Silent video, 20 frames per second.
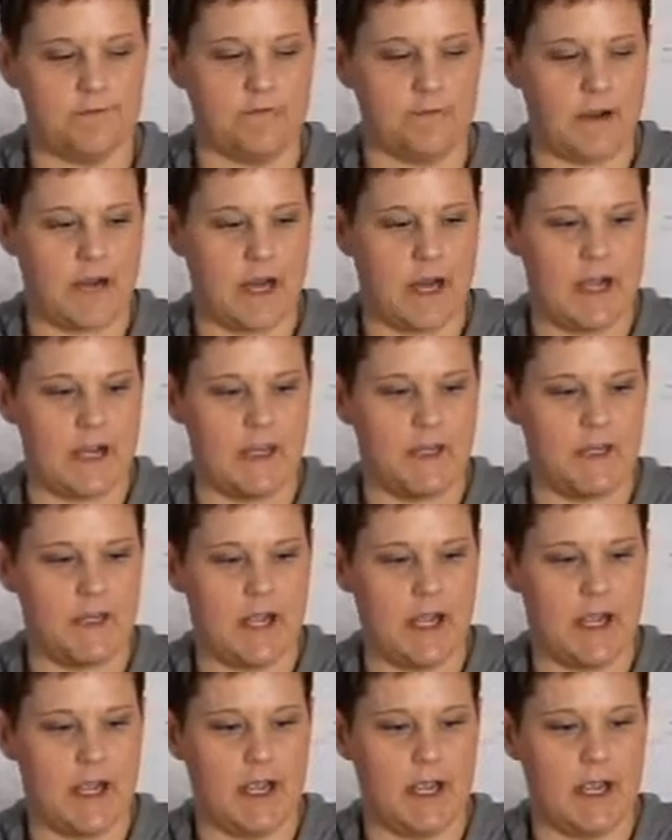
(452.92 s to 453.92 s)

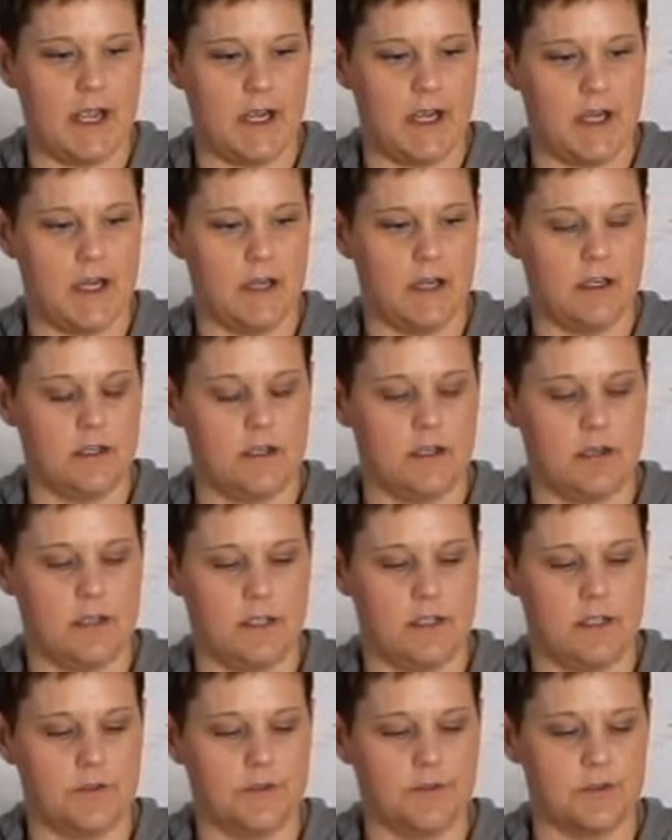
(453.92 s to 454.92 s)
You
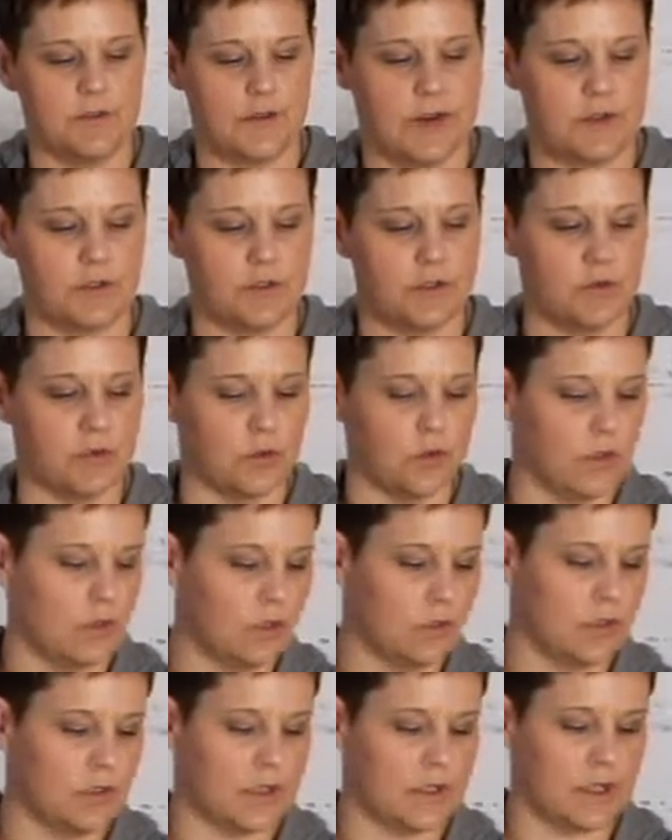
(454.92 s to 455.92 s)
need to find
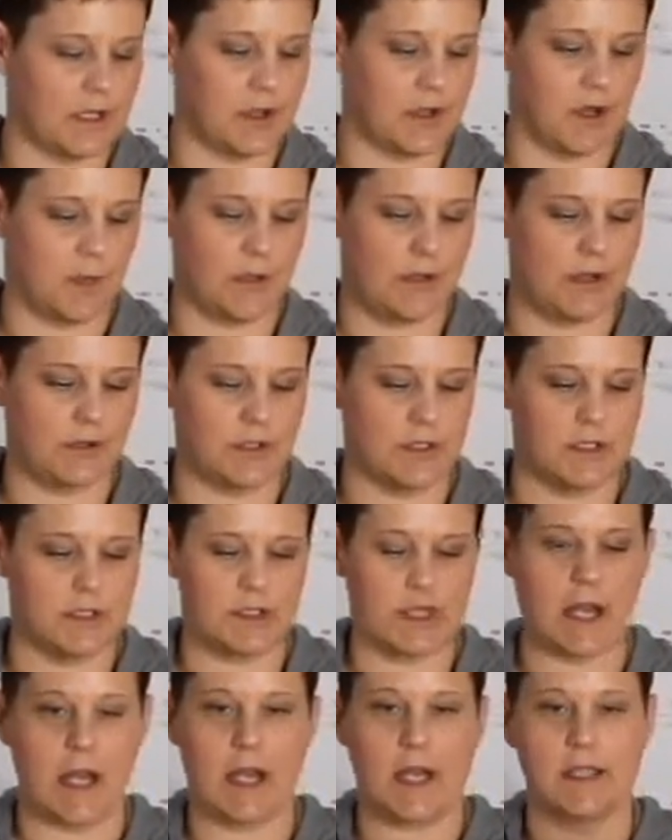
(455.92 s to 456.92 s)
screws that are about the
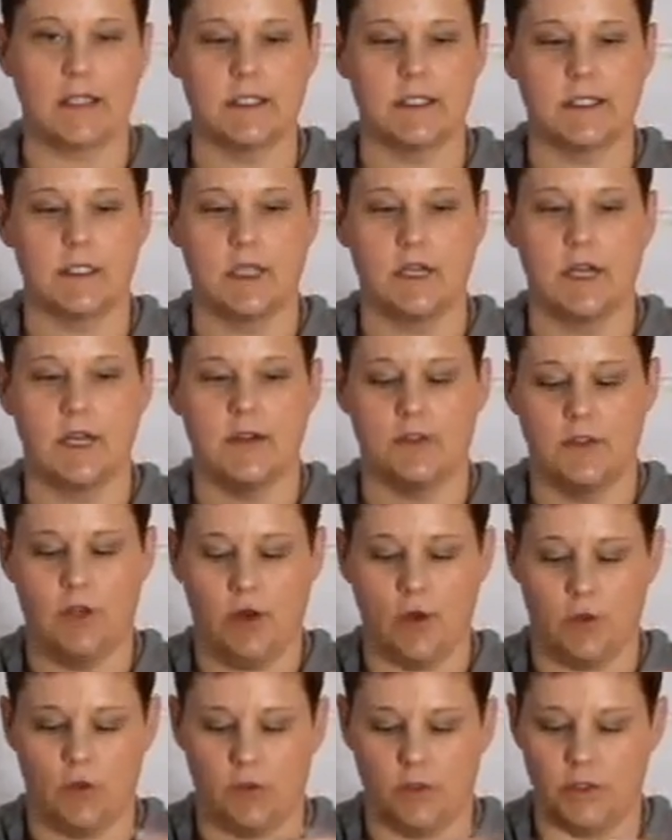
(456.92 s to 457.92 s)
size of the
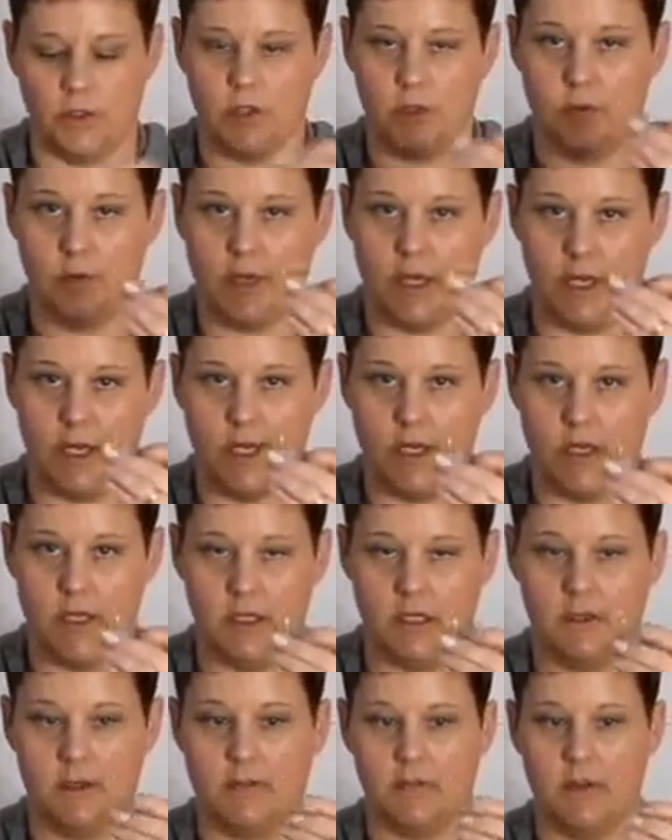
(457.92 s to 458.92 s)
hole you made.
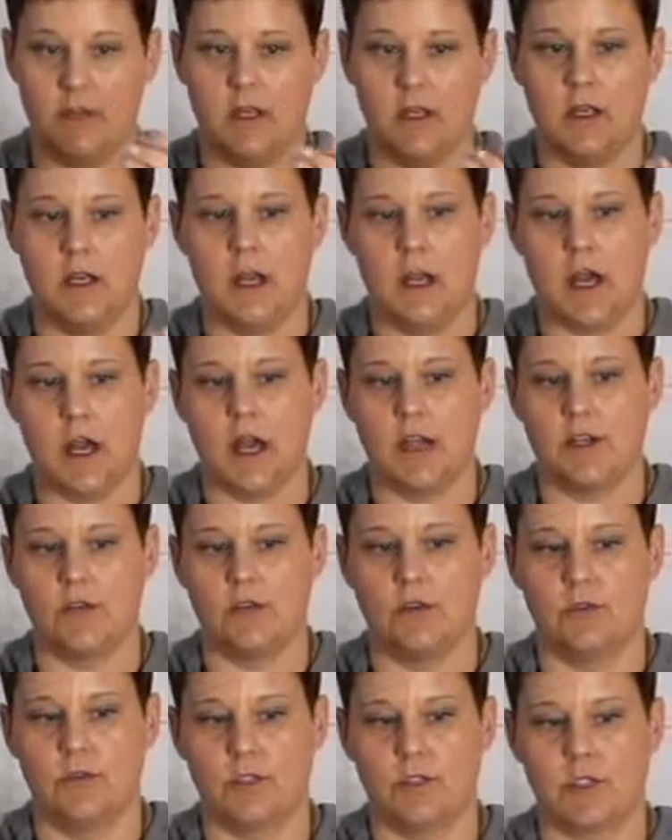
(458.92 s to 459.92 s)
I
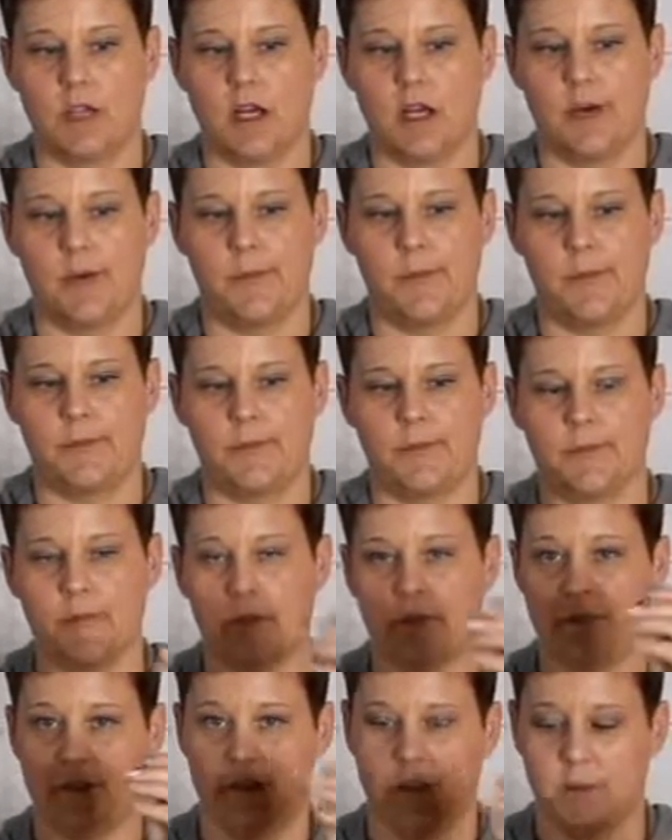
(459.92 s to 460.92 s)
used
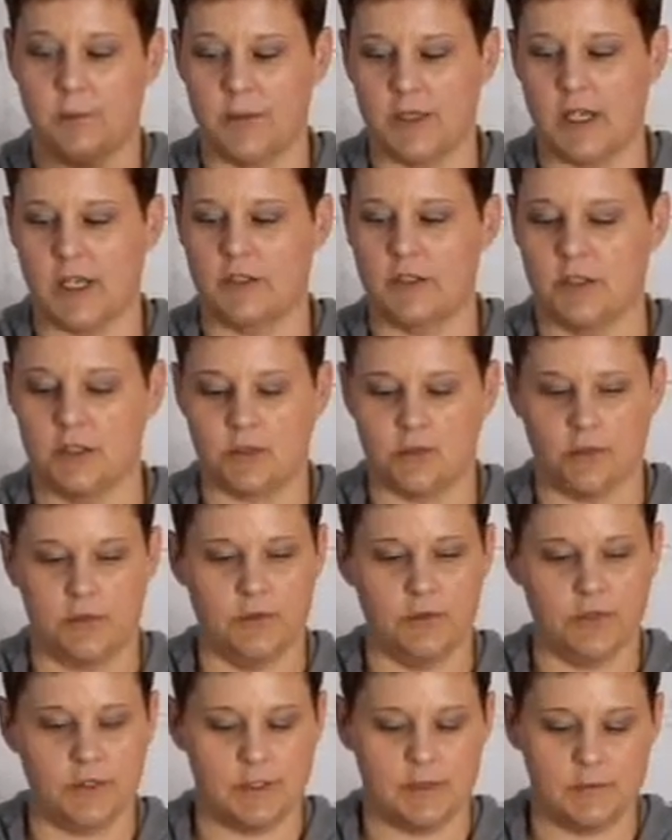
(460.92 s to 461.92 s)
Phillips head
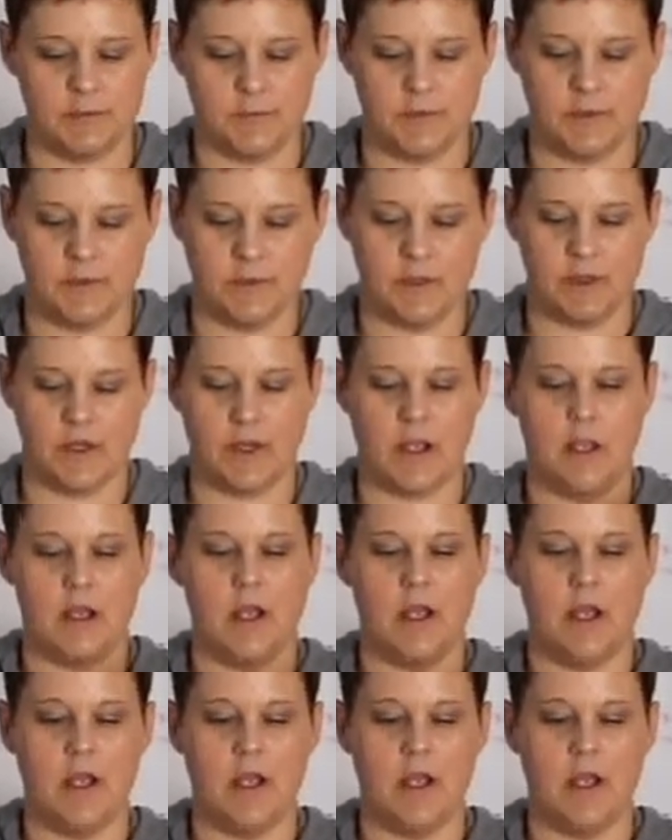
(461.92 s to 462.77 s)
screws. And